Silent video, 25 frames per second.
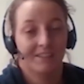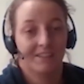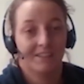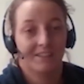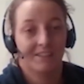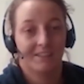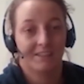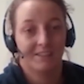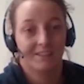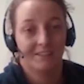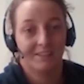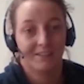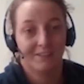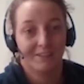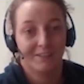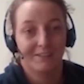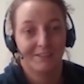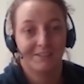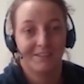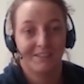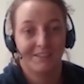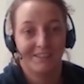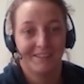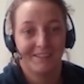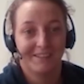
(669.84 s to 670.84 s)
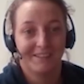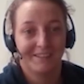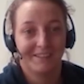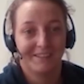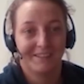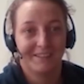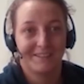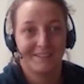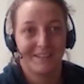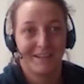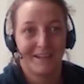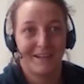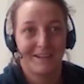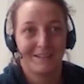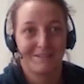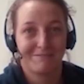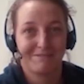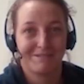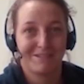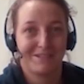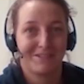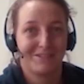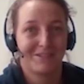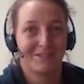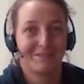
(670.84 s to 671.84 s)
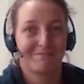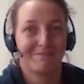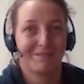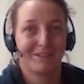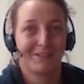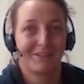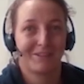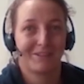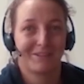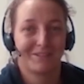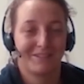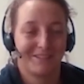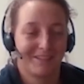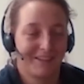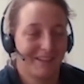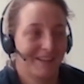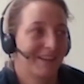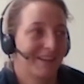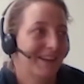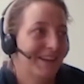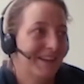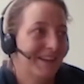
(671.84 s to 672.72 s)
I don't know. Yeah, that's a hard question because yeah.